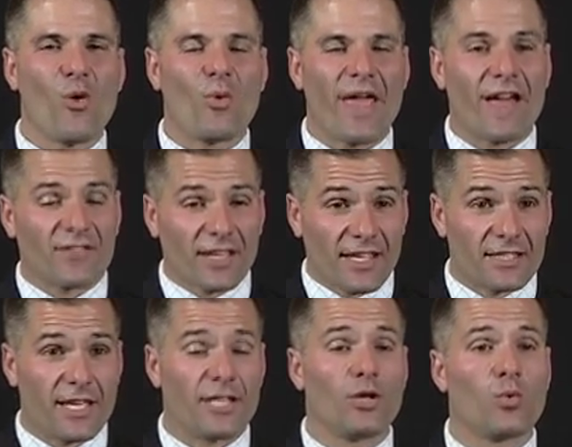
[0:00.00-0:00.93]
We have to
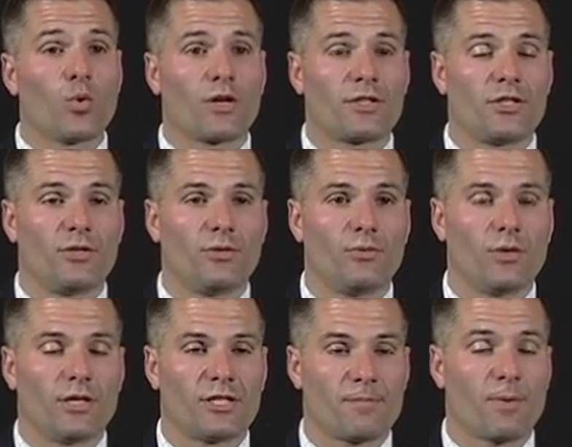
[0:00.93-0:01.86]
continue to work
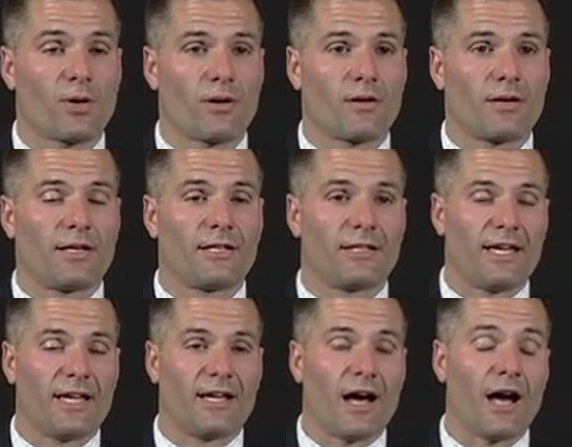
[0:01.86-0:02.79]
to spur
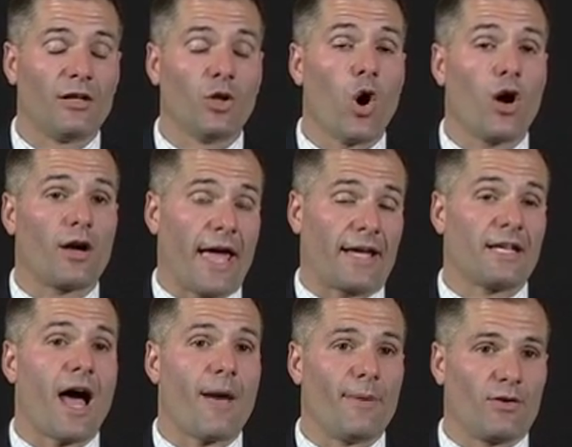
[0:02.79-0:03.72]
along
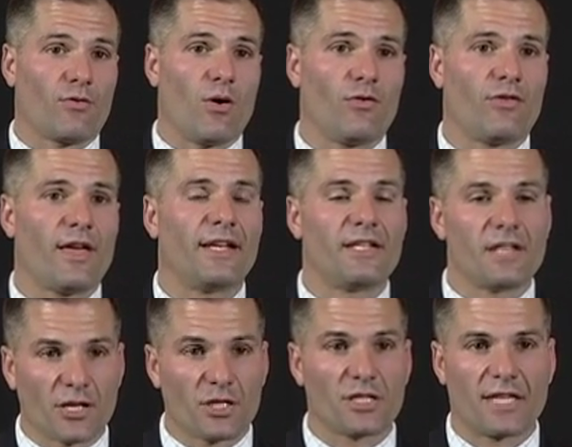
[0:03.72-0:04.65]
economic growth. That in
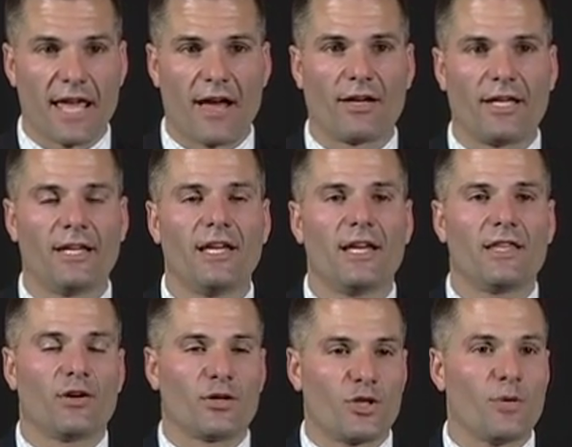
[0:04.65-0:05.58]
Dutchess County,
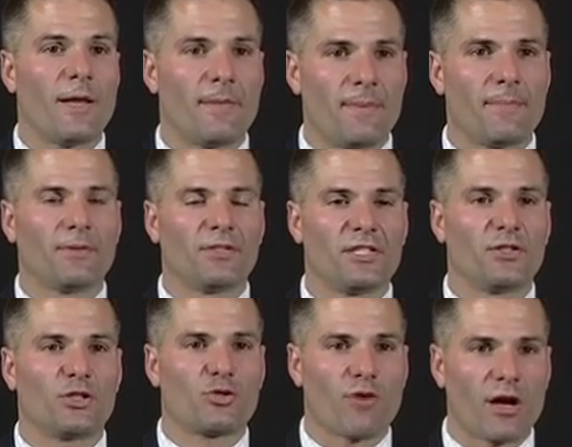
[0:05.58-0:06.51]
there are too many people still
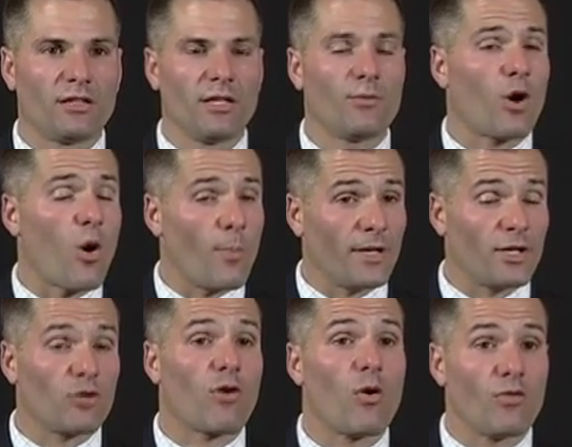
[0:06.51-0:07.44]
struggling. We're hoping to
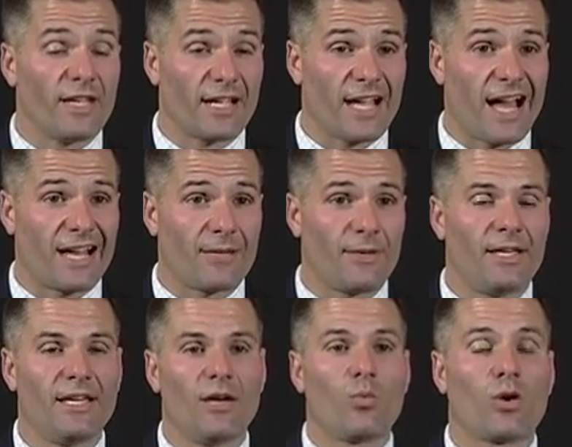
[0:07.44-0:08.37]
grow the economy.
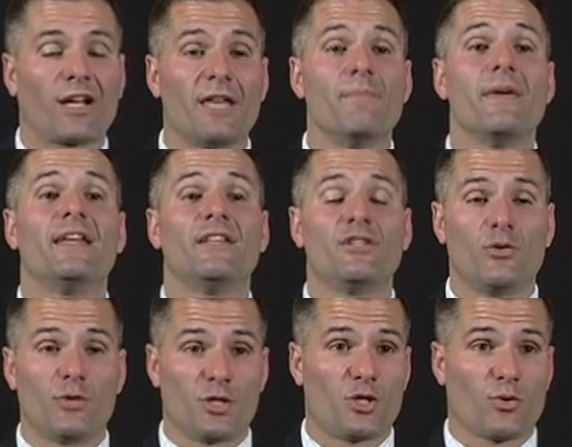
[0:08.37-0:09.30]
We're committed
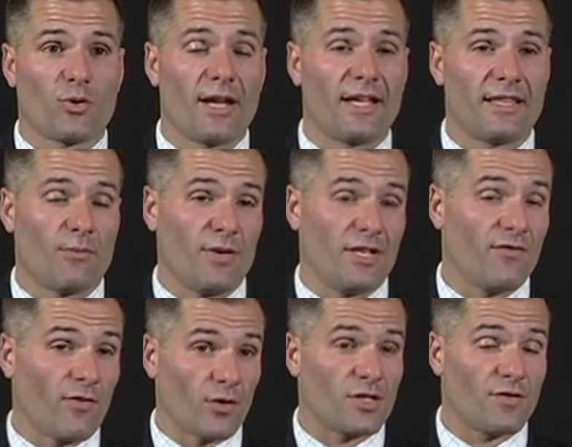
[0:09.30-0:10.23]
to ensuring that we
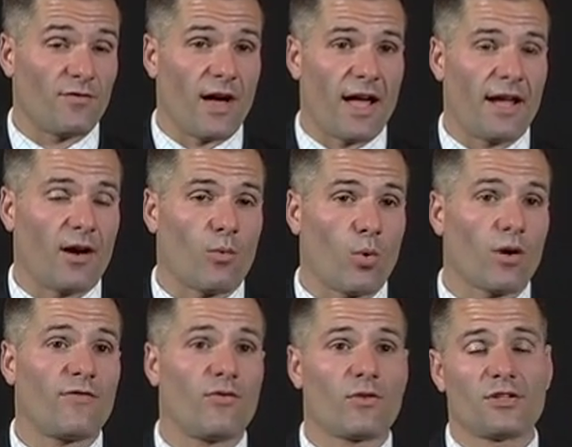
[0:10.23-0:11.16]
diversify our
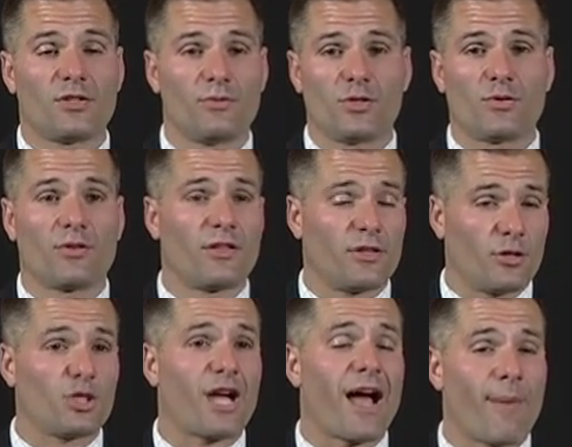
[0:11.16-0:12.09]
workforce to ensure that there
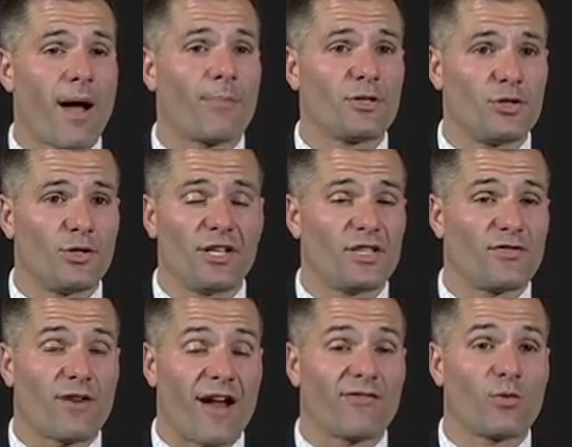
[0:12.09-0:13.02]
are job opportunities
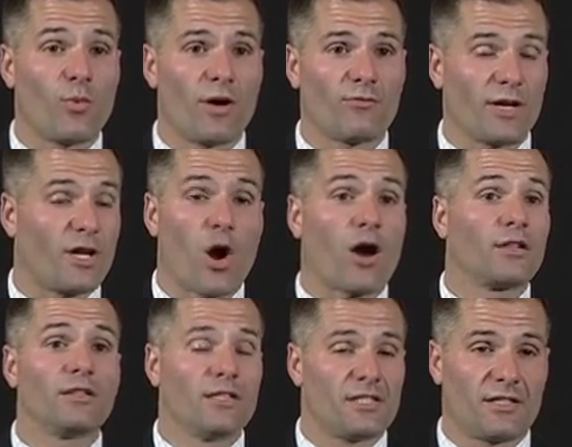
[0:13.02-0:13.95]
for everyone,
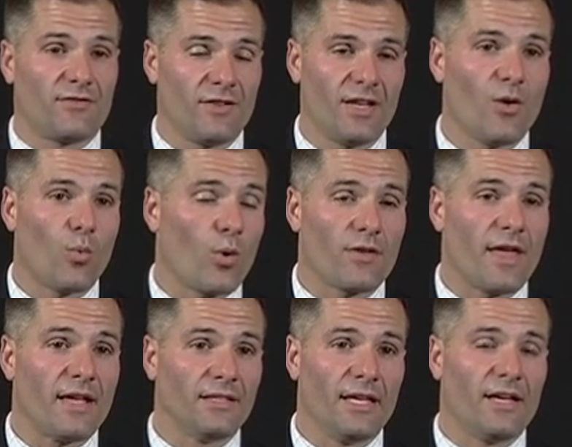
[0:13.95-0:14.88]
regardless of where
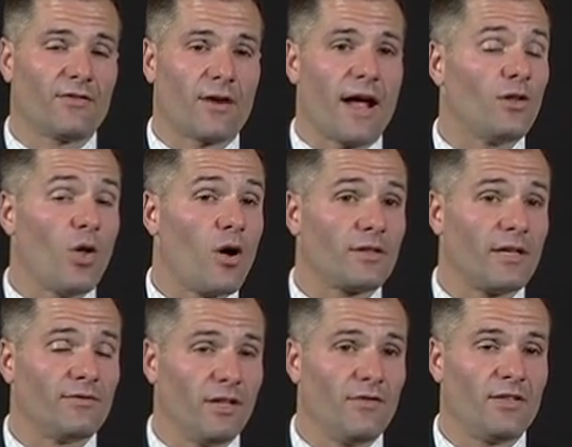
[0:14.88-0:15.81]
they live or how long
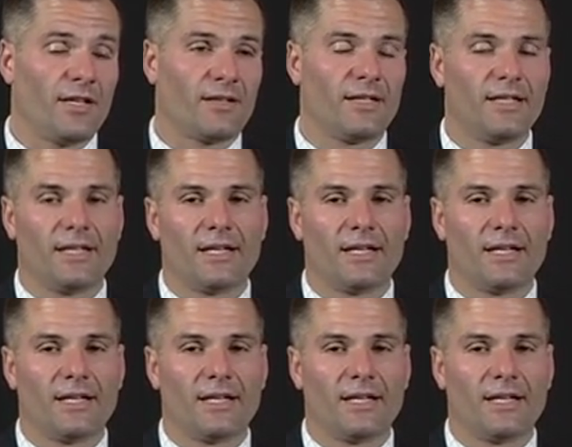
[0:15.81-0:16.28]
they've lived here.